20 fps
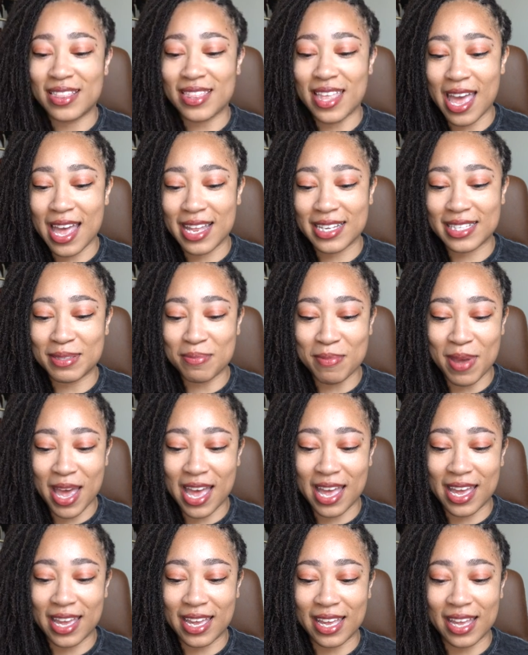that's
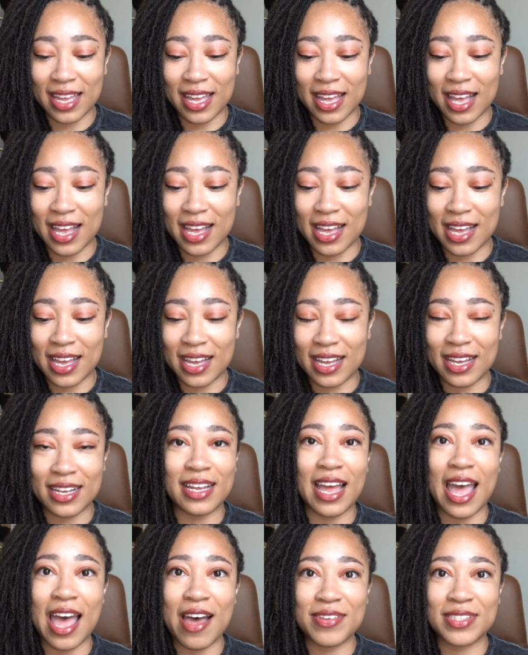my
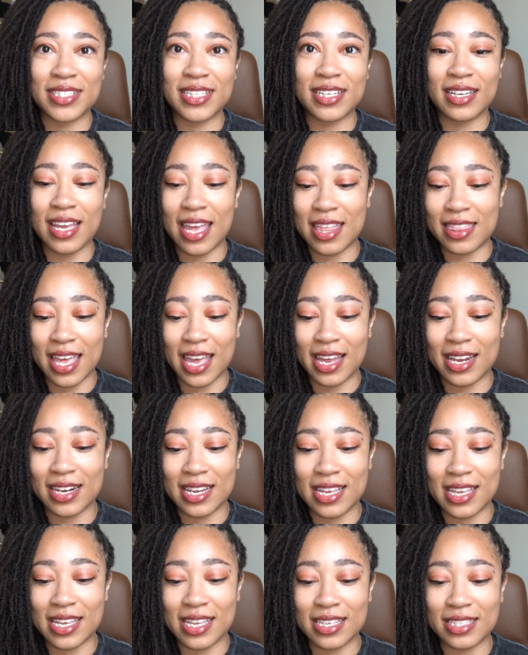housing, and that
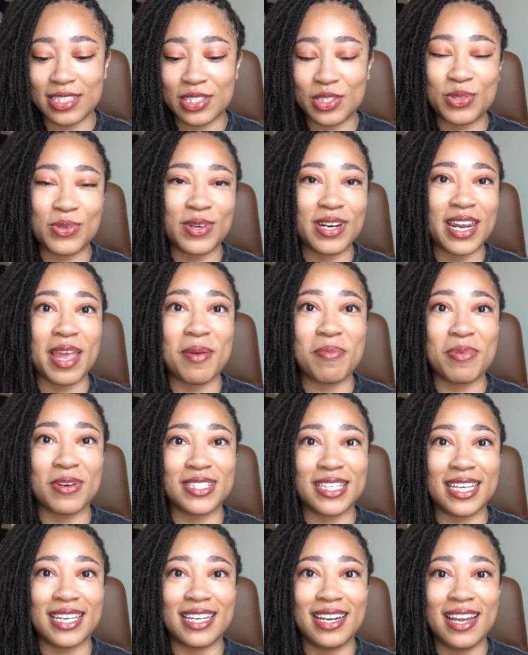is
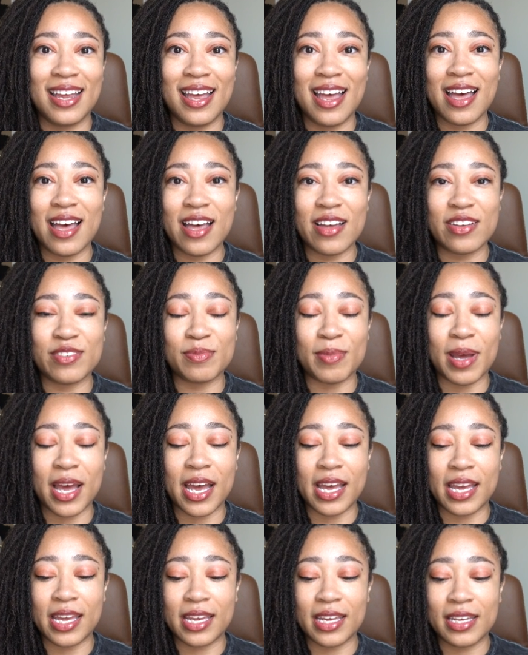28% of
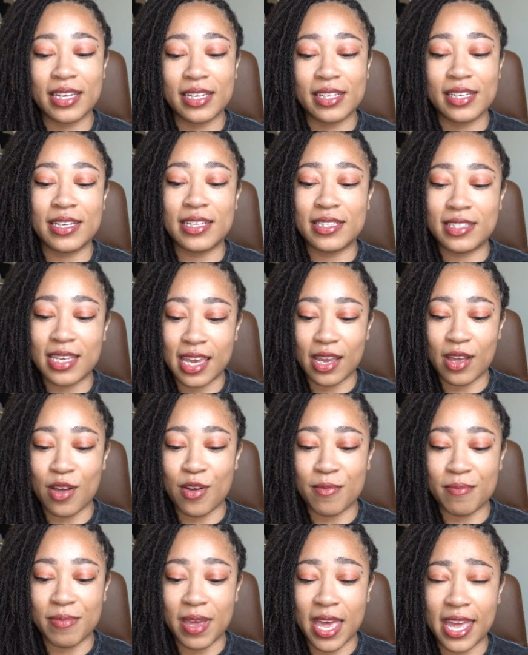my
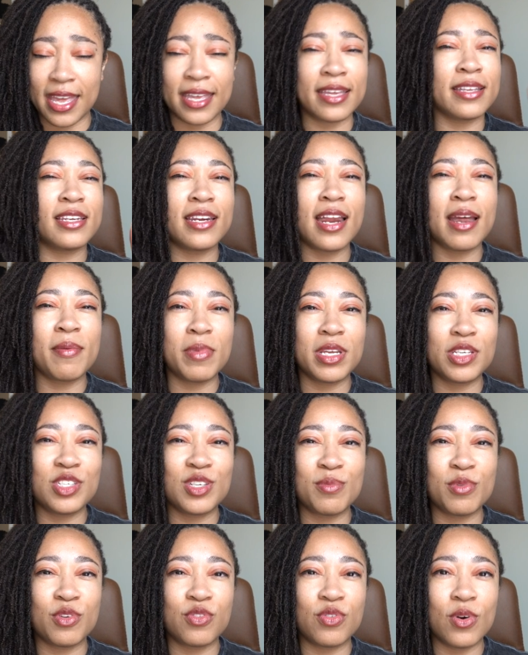take-home pay. Did I
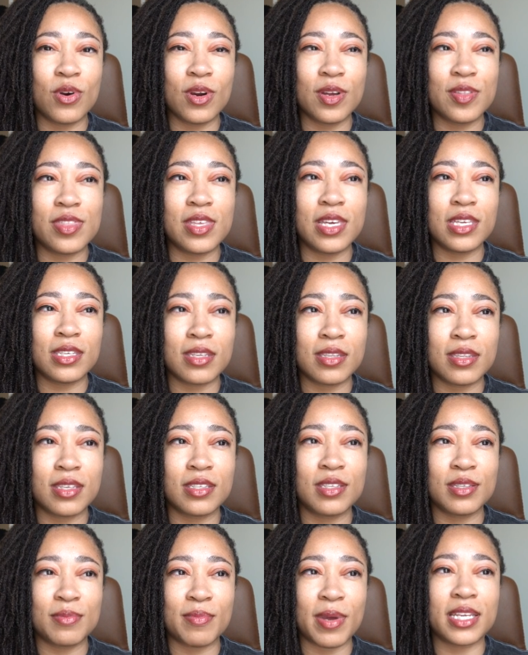mention before?
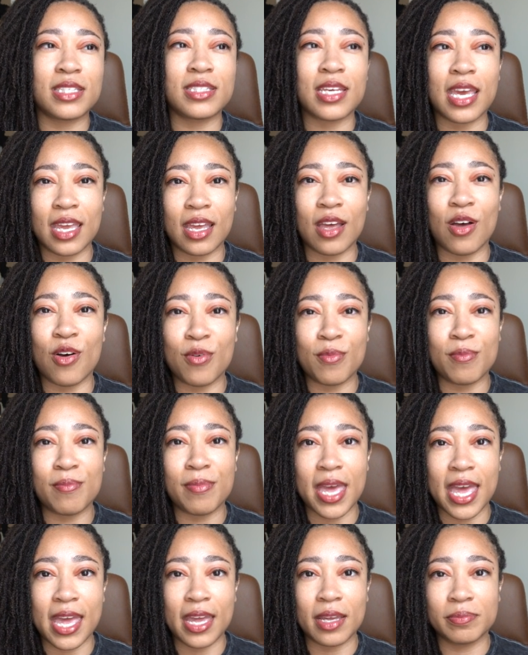This is my take-home
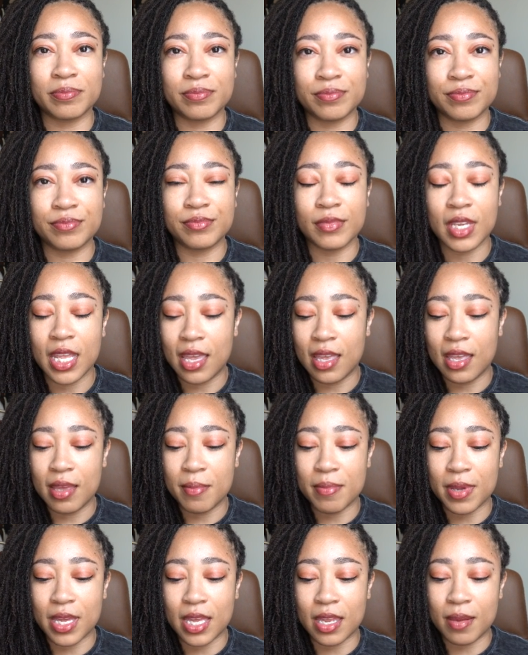pay.
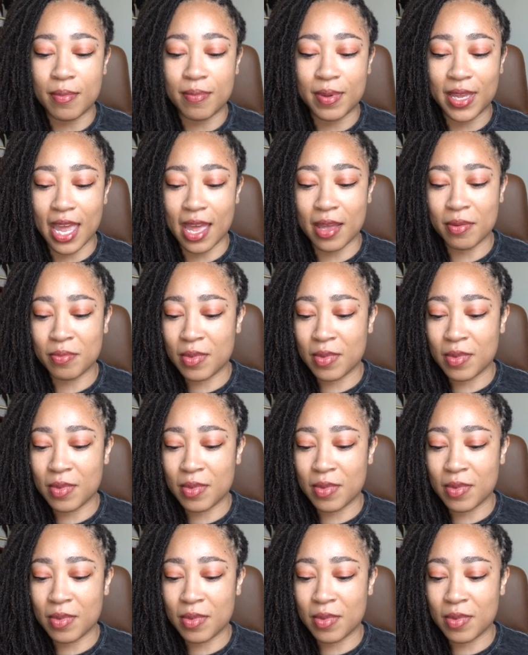But yeah.